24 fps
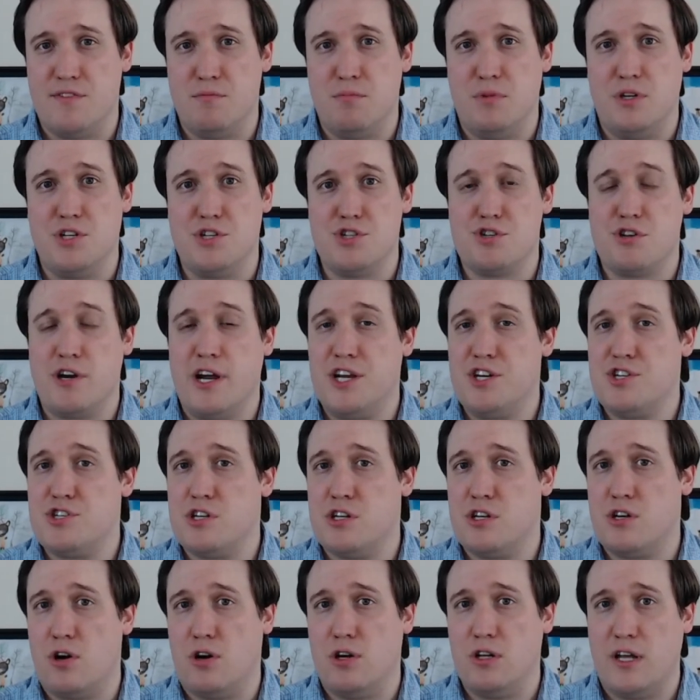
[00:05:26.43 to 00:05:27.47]

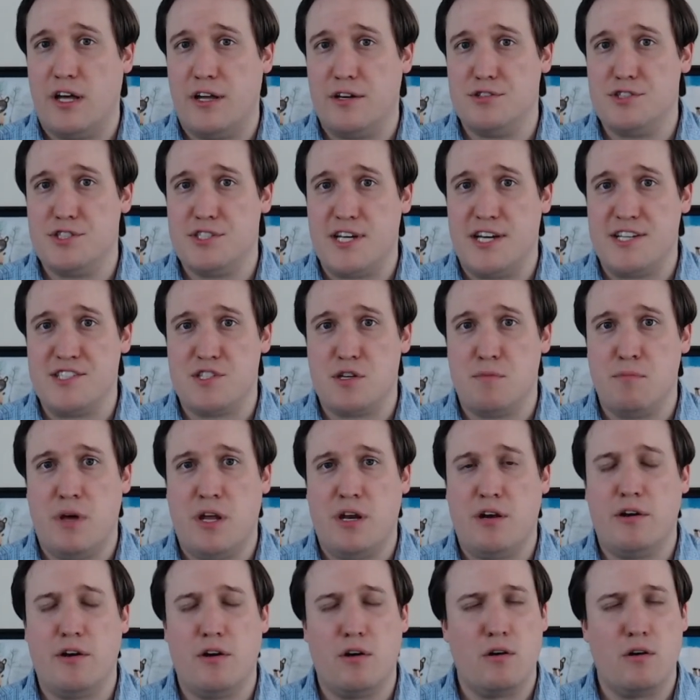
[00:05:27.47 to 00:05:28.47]
administration or letters testamentary,